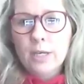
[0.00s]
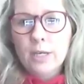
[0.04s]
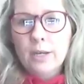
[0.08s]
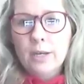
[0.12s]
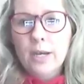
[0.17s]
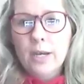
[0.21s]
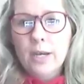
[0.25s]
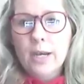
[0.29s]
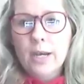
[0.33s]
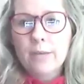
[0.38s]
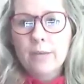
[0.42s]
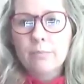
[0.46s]

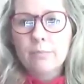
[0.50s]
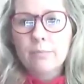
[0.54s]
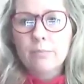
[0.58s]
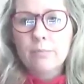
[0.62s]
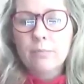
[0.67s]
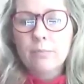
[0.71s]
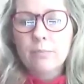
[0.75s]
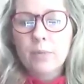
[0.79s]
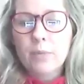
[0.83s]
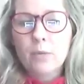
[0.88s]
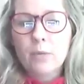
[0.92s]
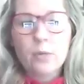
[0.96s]

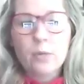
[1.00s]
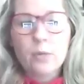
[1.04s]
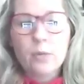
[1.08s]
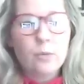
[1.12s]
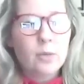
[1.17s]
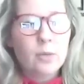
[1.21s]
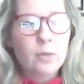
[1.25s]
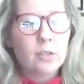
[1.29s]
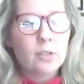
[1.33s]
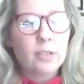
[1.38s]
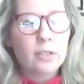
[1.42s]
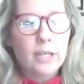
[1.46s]
but we
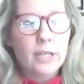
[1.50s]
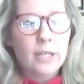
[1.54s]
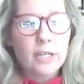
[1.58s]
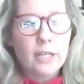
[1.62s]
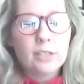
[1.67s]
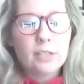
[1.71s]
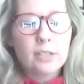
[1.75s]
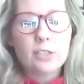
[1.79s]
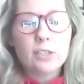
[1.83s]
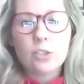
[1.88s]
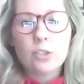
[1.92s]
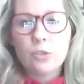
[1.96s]
will link
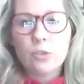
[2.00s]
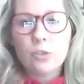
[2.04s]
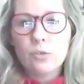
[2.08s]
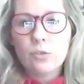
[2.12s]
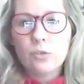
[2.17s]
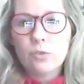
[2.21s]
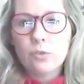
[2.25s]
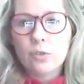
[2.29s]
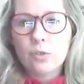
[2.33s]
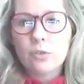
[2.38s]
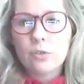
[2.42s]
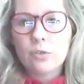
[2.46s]

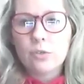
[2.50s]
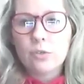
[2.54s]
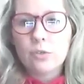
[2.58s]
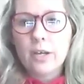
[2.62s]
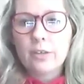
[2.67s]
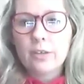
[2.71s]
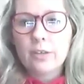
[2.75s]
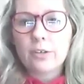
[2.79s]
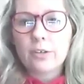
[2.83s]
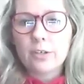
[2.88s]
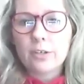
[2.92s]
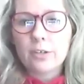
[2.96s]
to the
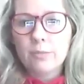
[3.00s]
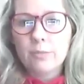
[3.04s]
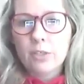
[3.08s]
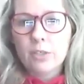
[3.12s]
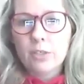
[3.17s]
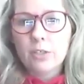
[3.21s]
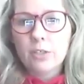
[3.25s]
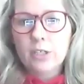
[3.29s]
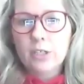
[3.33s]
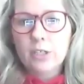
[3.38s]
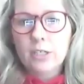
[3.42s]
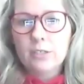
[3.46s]
other
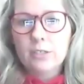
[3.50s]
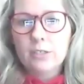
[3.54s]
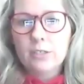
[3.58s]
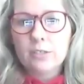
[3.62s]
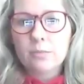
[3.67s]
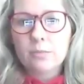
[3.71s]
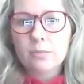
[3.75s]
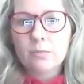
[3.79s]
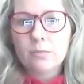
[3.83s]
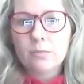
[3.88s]
communities'